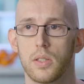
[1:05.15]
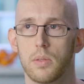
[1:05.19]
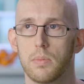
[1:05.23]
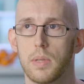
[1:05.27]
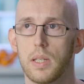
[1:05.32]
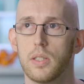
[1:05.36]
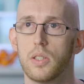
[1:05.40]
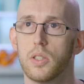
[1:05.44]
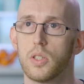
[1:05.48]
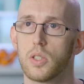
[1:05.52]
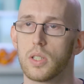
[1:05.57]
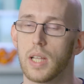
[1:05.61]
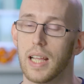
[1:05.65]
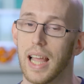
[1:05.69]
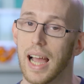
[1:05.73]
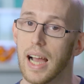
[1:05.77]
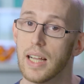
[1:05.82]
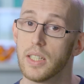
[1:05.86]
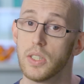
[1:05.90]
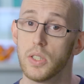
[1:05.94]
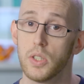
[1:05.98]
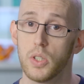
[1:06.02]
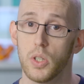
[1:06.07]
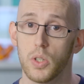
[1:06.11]
Some days you're just like,
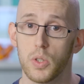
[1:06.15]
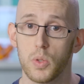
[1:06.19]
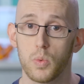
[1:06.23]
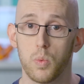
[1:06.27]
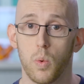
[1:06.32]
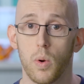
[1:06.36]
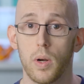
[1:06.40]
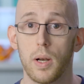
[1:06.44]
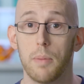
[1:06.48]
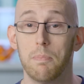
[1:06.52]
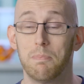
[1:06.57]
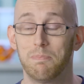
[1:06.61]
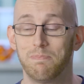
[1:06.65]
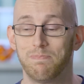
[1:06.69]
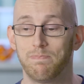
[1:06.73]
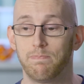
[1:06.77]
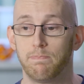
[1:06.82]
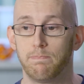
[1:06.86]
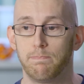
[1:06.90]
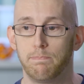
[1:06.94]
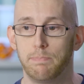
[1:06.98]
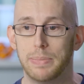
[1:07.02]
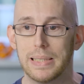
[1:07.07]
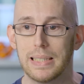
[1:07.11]
I just want to
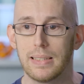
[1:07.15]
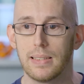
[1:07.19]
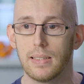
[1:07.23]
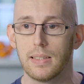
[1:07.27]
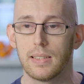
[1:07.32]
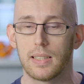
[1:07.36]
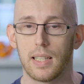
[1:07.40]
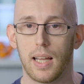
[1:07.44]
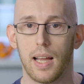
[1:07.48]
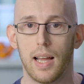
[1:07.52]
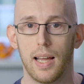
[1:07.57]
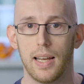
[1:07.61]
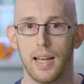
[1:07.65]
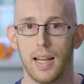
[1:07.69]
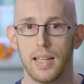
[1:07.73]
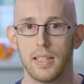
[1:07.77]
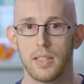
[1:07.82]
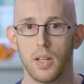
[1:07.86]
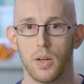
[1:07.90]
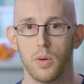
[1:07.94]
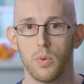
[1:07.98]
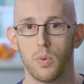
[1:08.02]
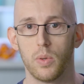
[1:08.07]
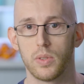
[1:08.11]
build and I
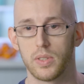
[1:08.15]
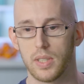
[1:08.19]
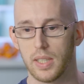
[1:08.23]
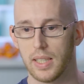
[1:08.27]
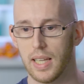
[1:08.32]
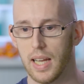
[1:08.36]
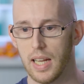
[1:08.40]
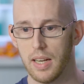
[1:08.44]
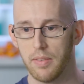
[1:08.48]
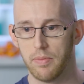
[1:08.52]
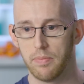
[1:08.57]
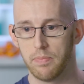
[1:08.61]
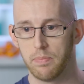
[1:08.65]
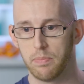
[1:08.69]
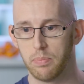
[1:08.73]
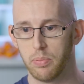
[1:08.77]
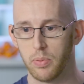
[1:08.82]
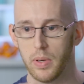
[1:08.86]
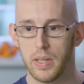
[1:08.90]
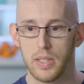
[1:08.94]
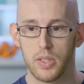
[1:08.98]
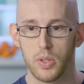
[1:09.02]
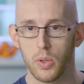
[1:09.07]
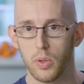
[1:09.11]
don't want to kind of
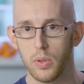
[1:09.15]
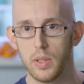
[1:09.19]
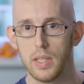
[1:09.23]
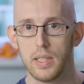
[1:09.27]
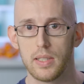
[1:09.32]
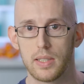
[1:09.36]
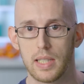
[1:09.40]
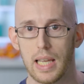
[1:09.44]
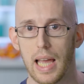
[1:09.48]
bridge all these